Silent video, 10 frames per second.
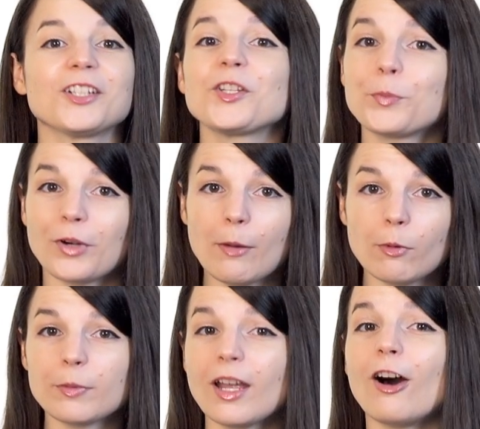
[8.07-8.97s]
You
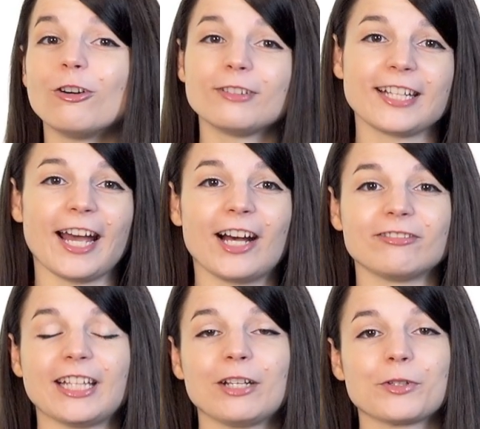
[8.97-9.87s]
probably already have
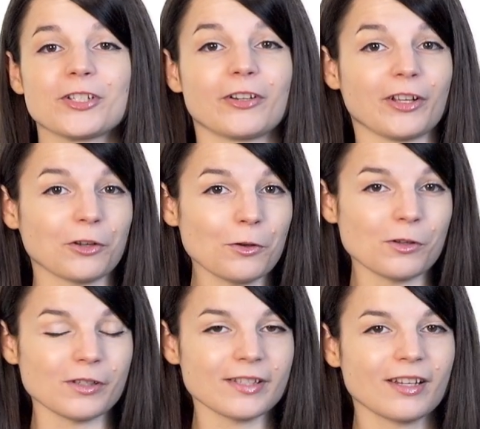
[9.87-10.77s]
language learning
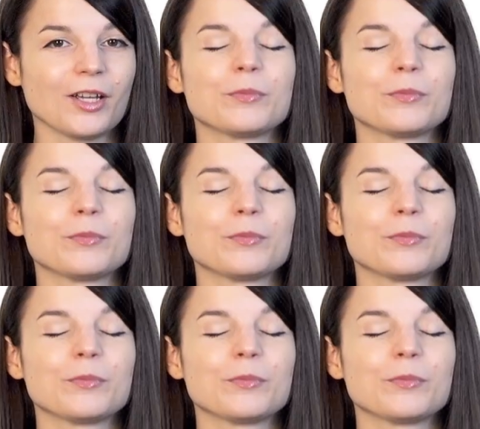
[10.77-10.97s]
goals,